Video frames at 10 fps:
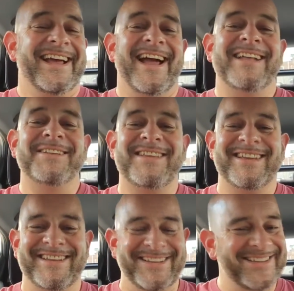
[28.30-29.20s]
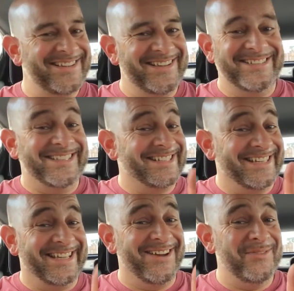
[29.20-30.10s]
And she's
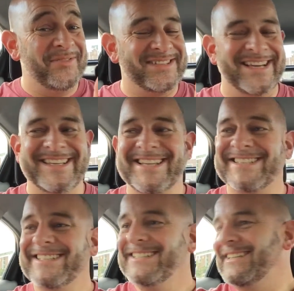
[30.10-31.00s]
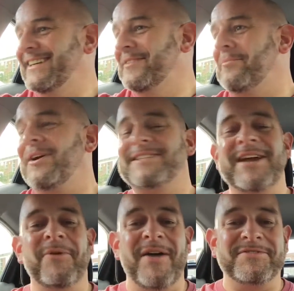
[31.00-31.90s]
going to kill me for saying this. My
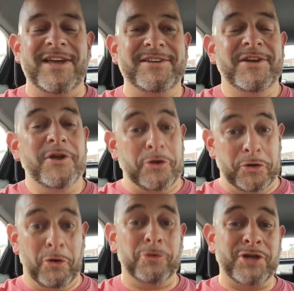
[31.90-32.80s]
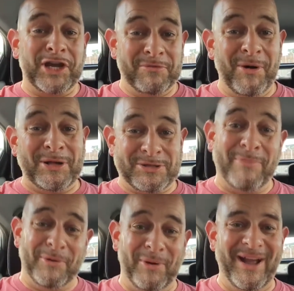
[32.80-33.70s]
dear wife said, "You're not taking my
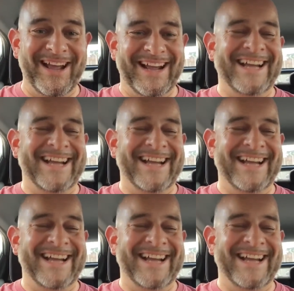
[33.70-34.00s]
Tupperware."